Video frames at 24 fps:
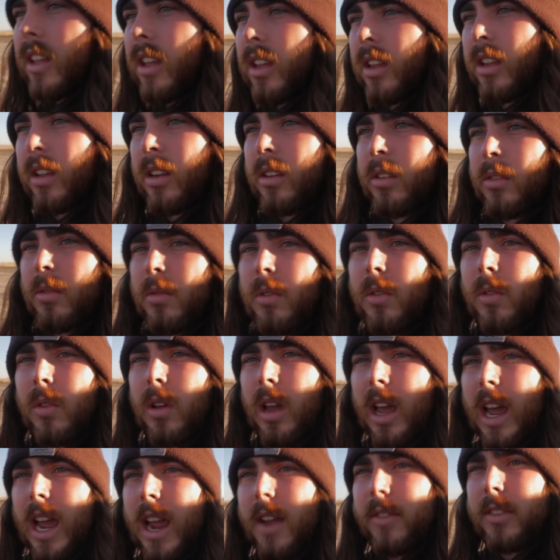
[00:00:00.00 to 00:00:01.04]
then
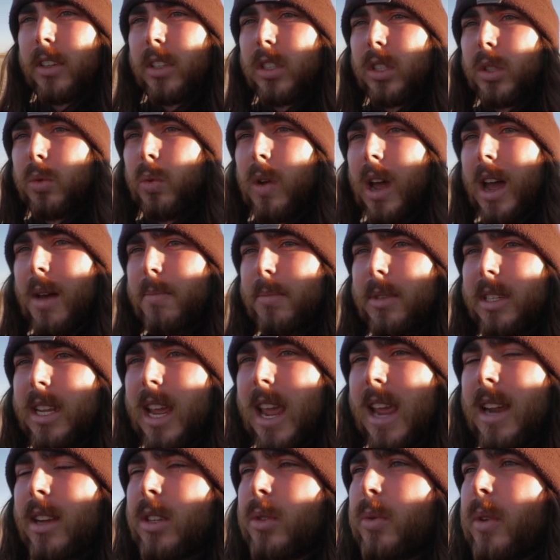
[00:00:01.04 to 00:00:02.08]
I have to swap
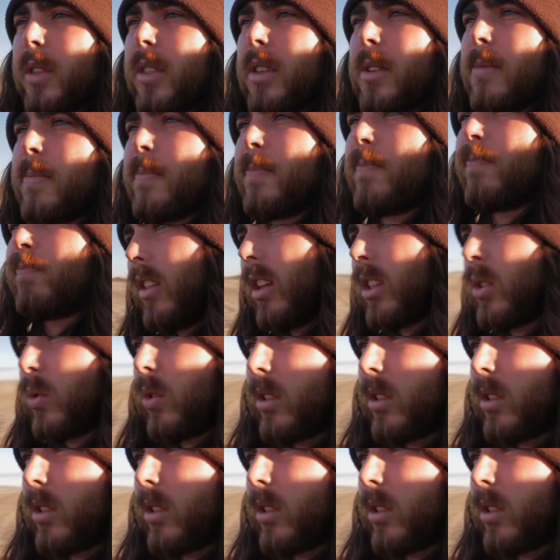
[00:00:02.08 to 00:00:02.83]
tanks with him. This